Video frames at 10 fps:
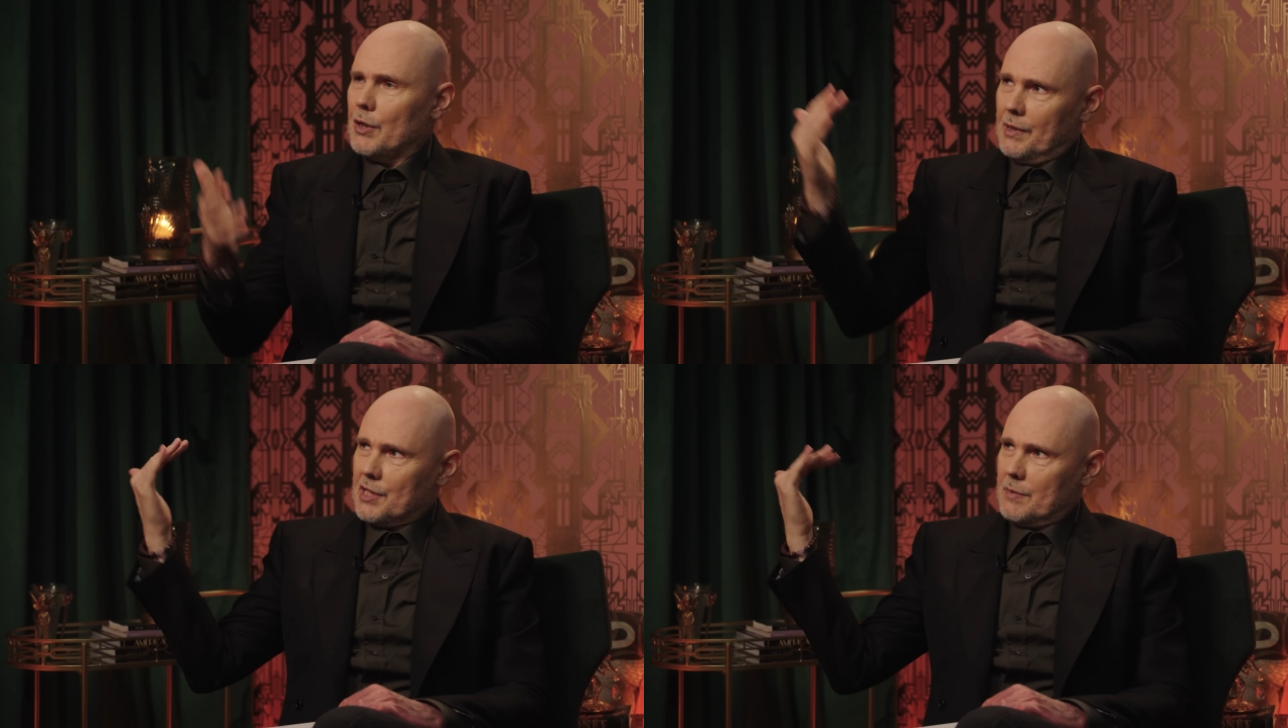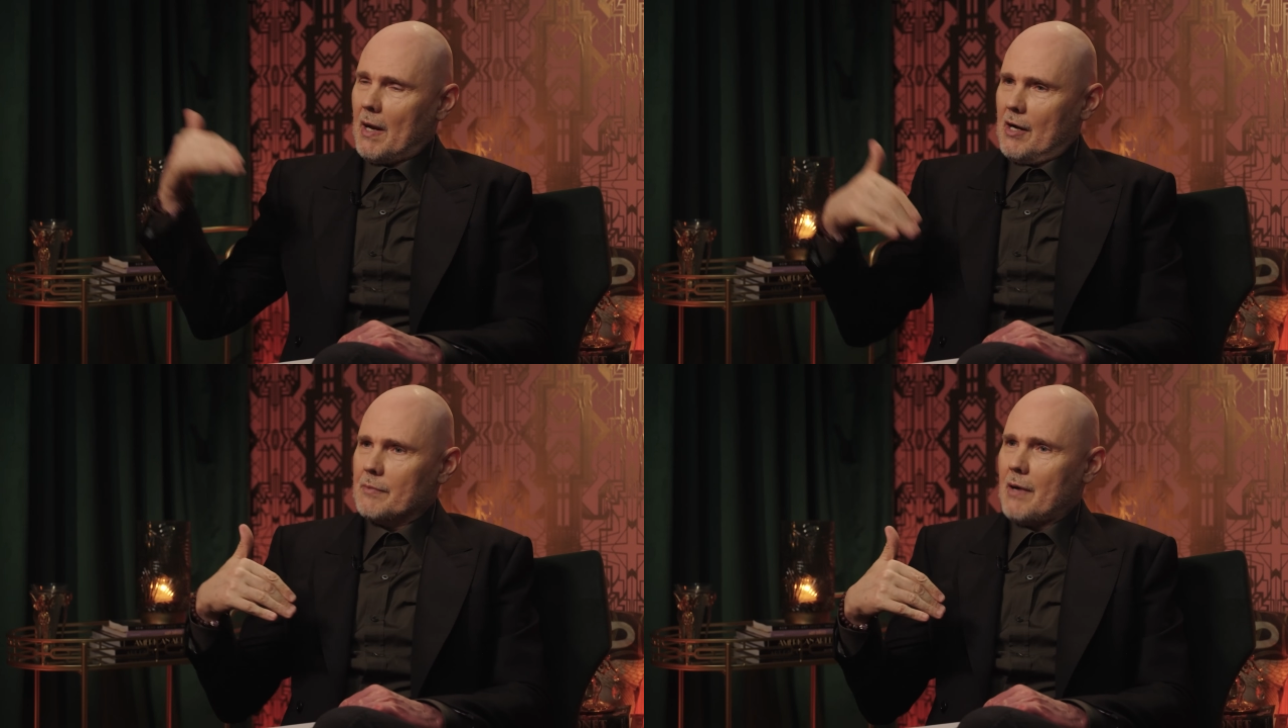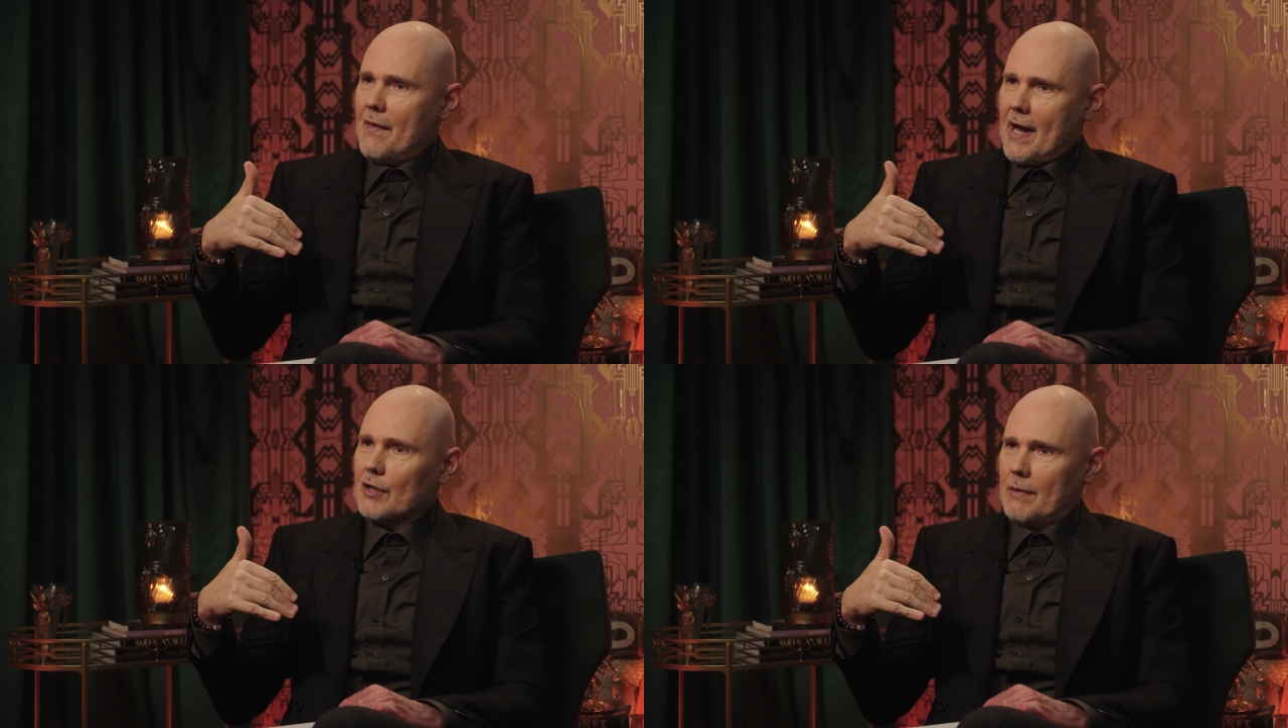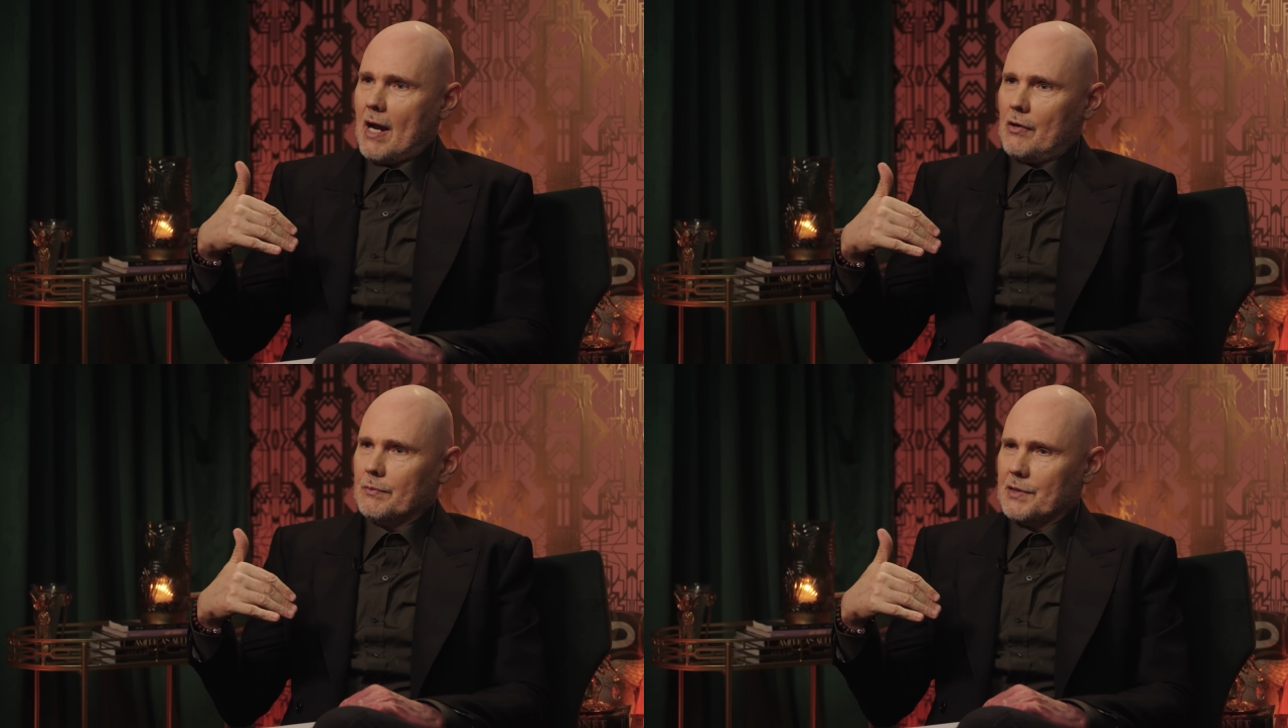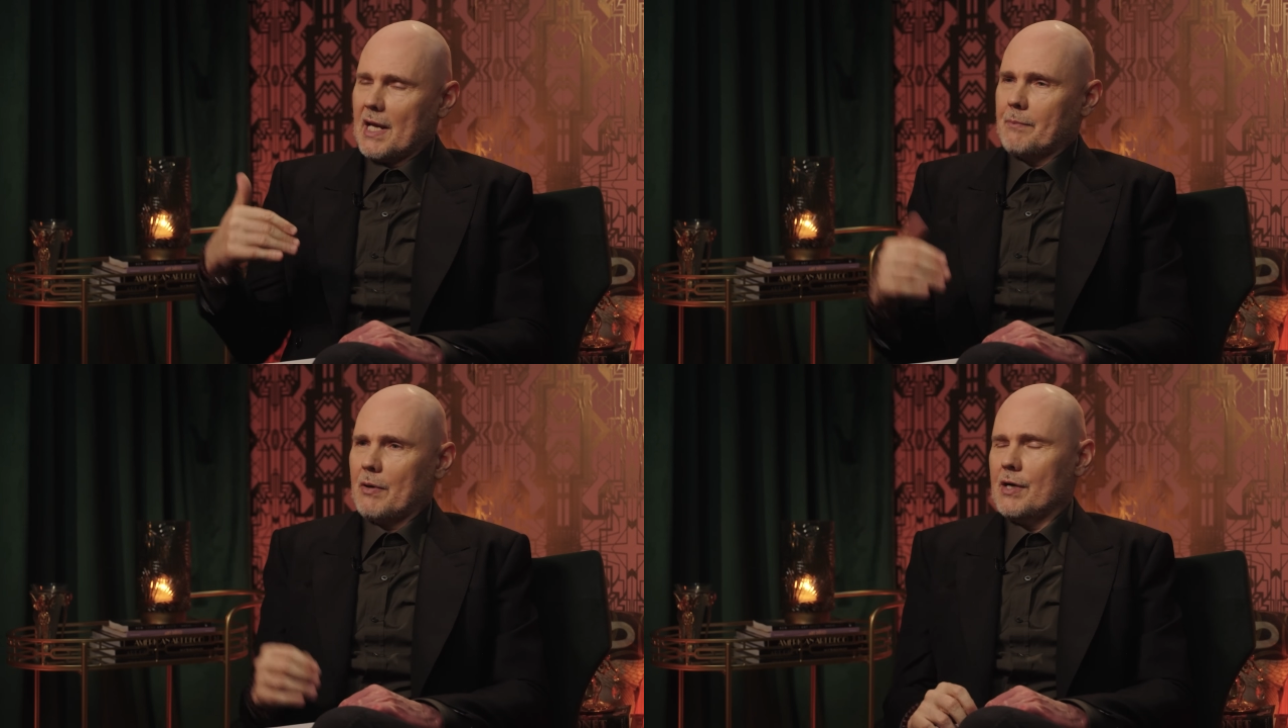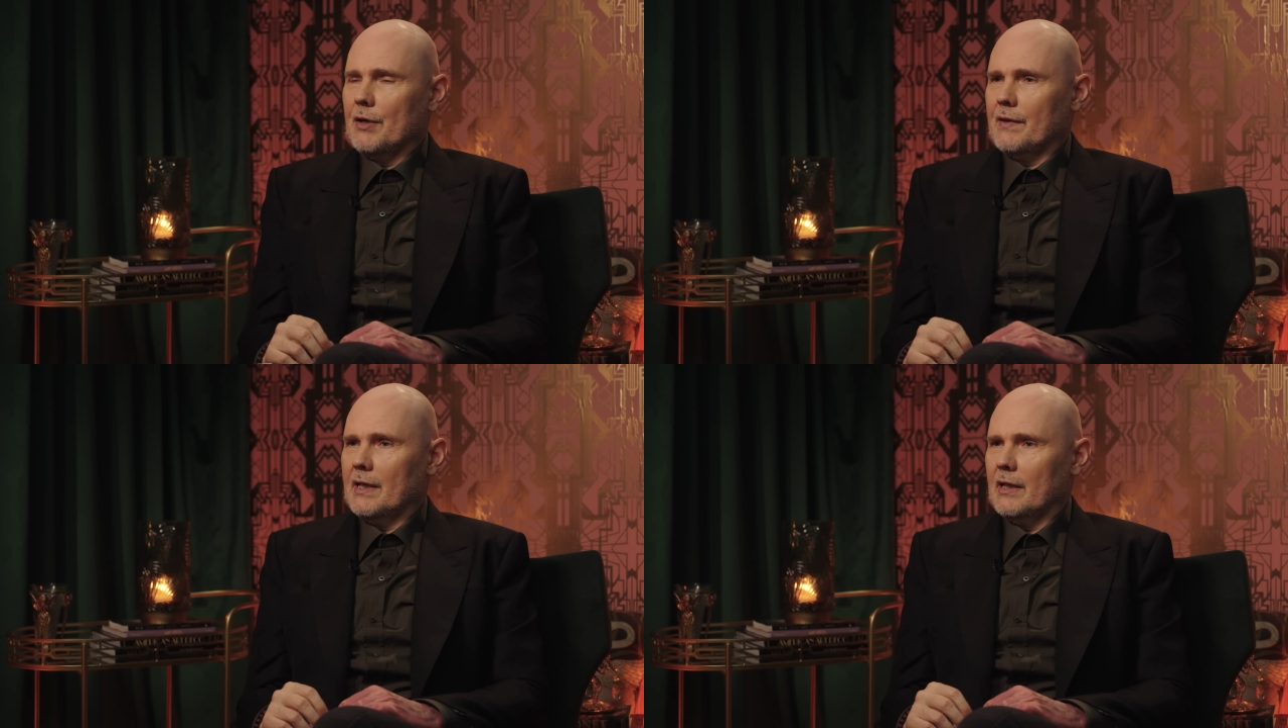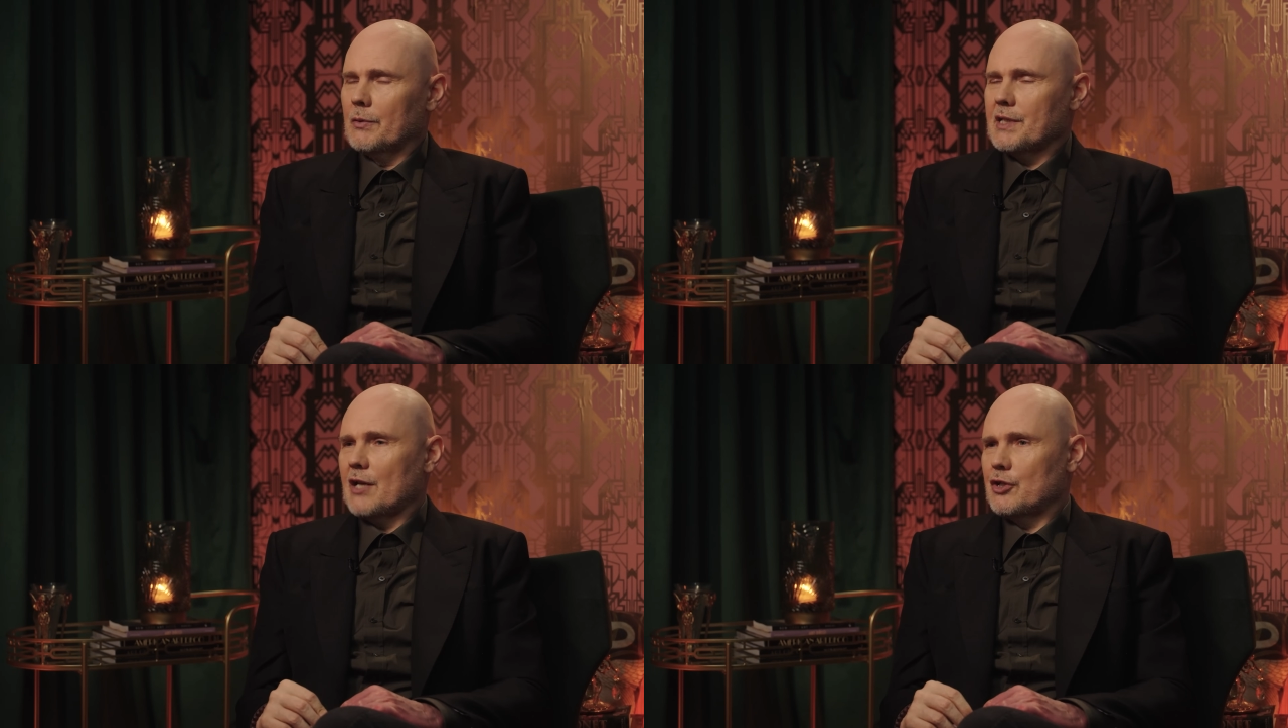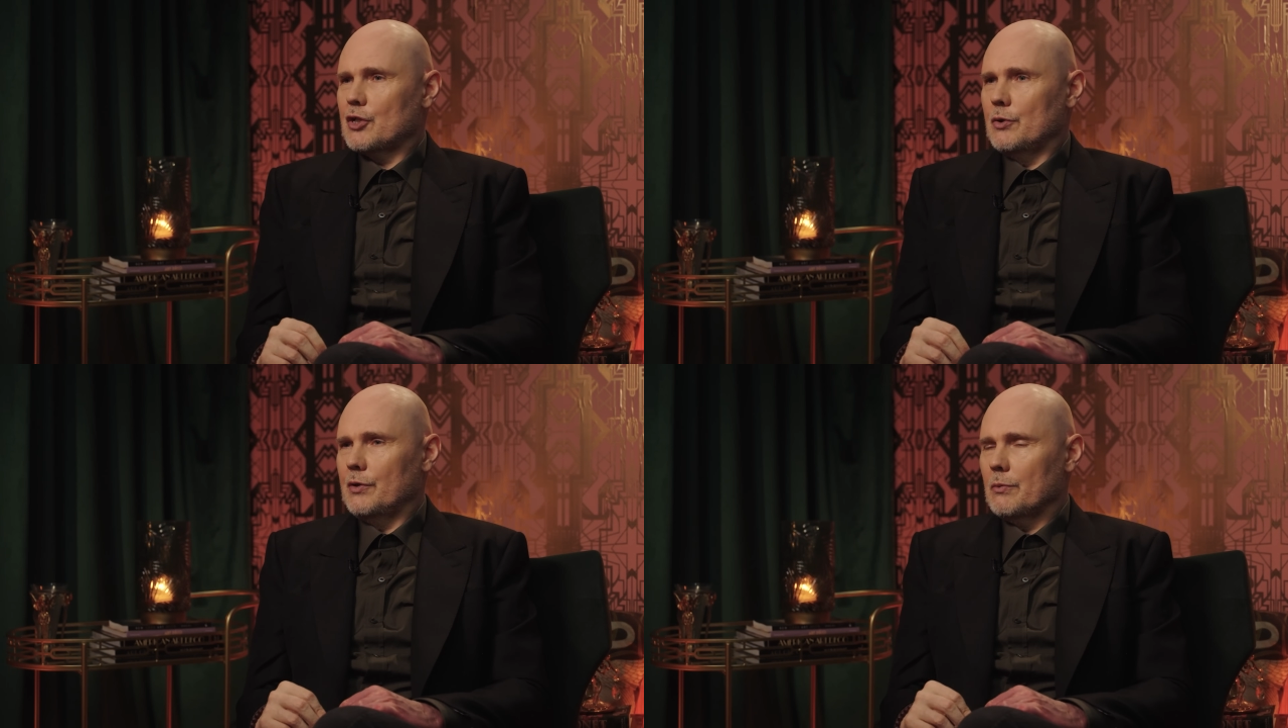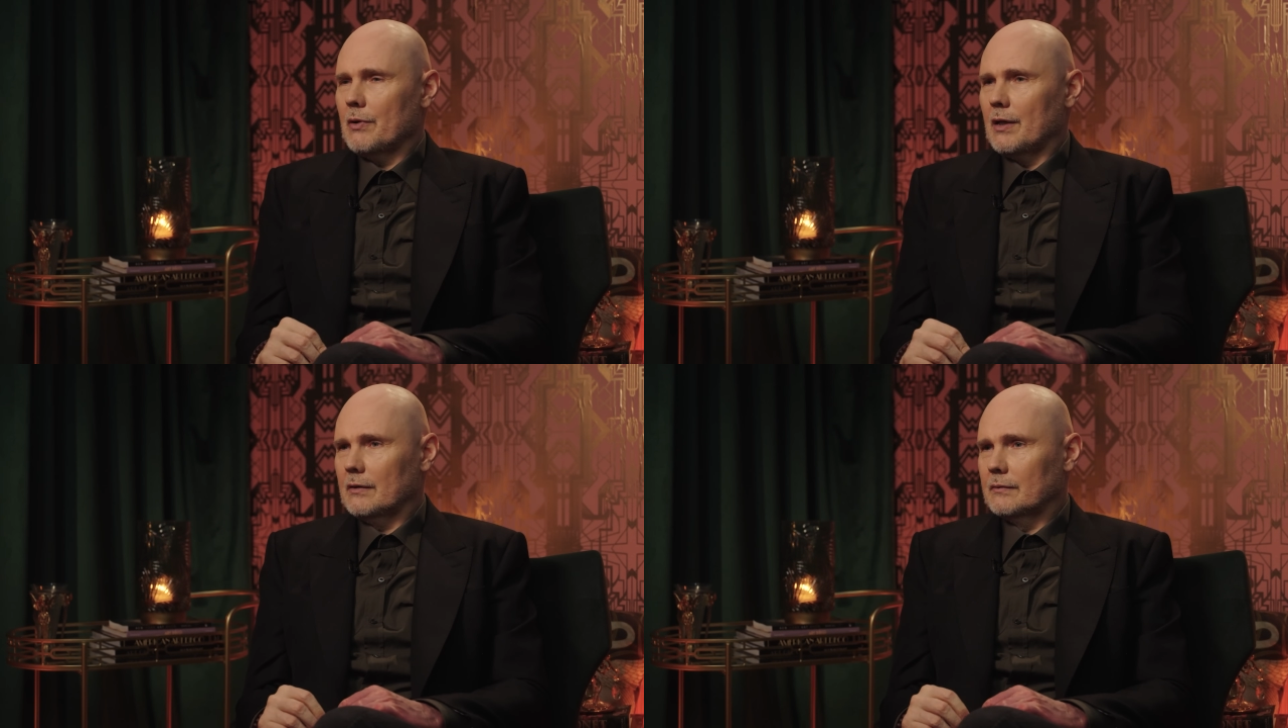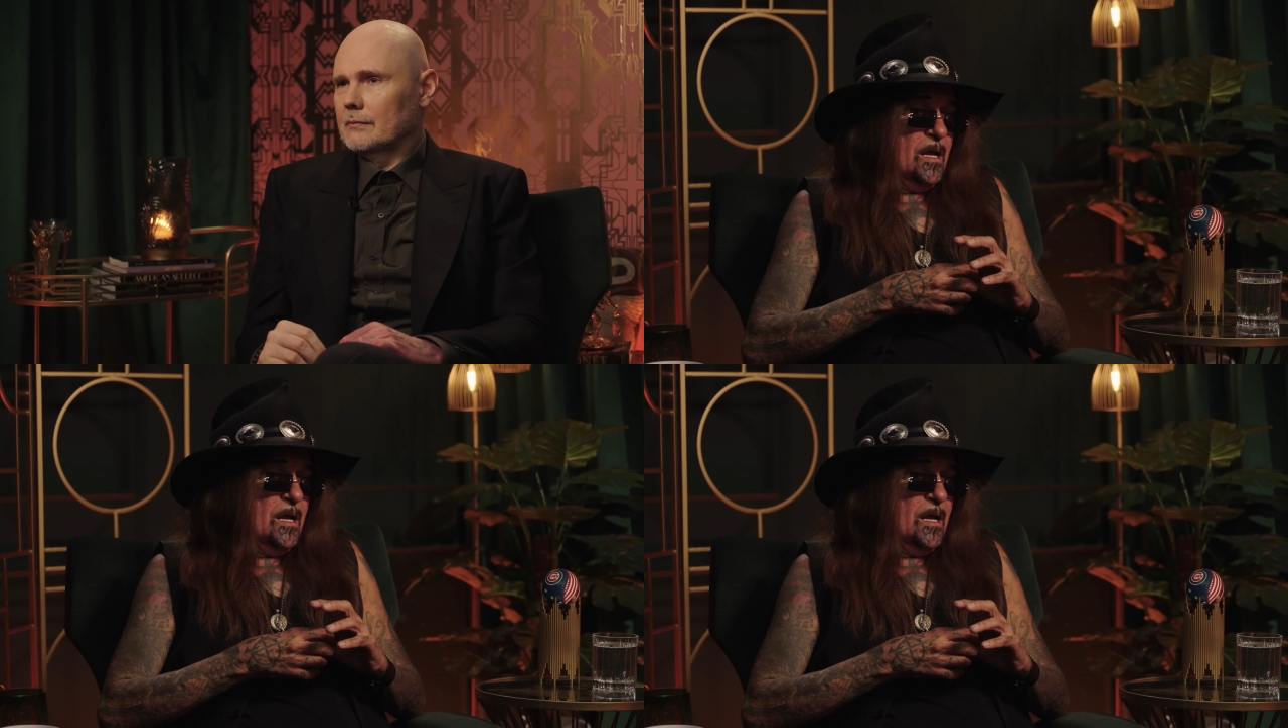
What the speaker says: Were you inspired by that crowd? Was that part of your thinking, or was that just who you were?